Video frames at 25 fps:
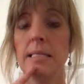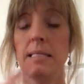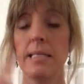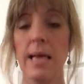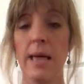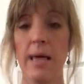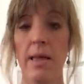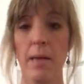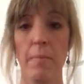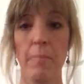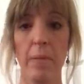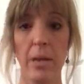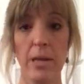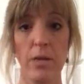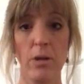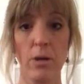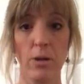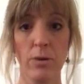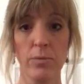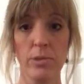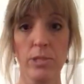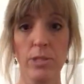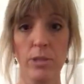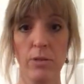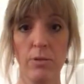and my
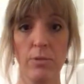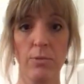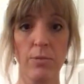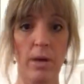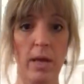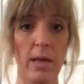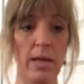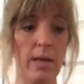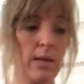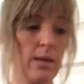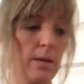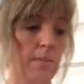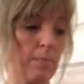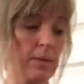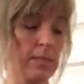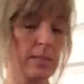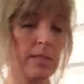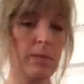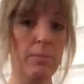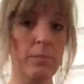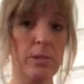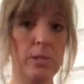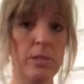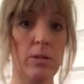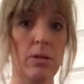daughter was on the right and my
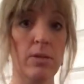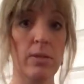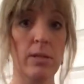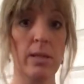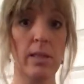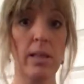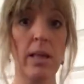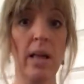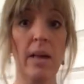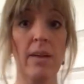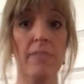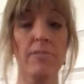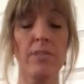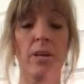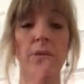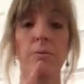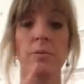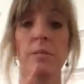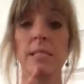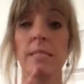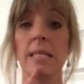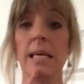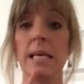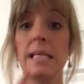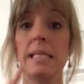son was on the left, I
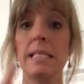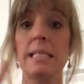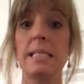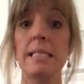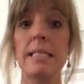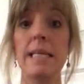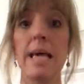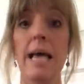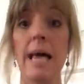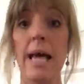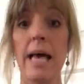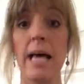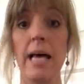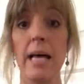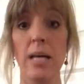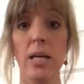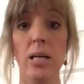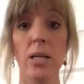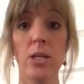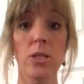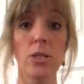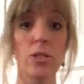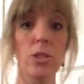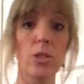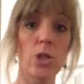would say,
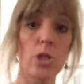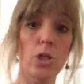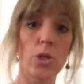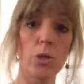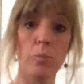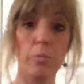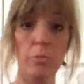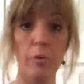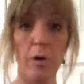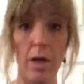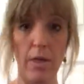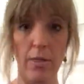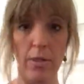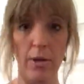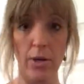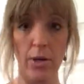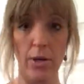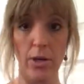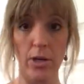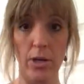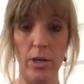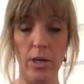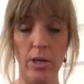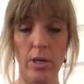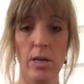tell your
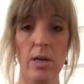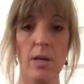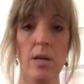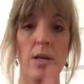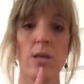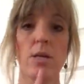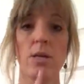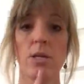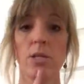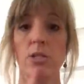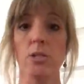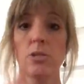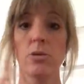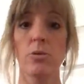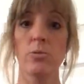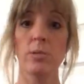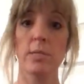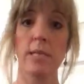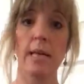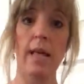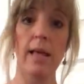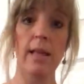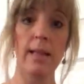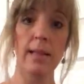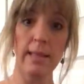brother, so
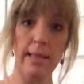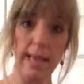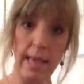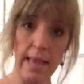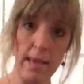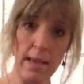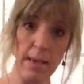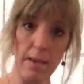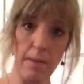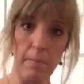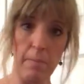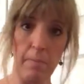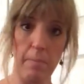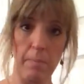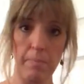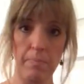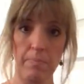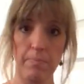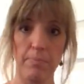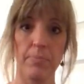tell him,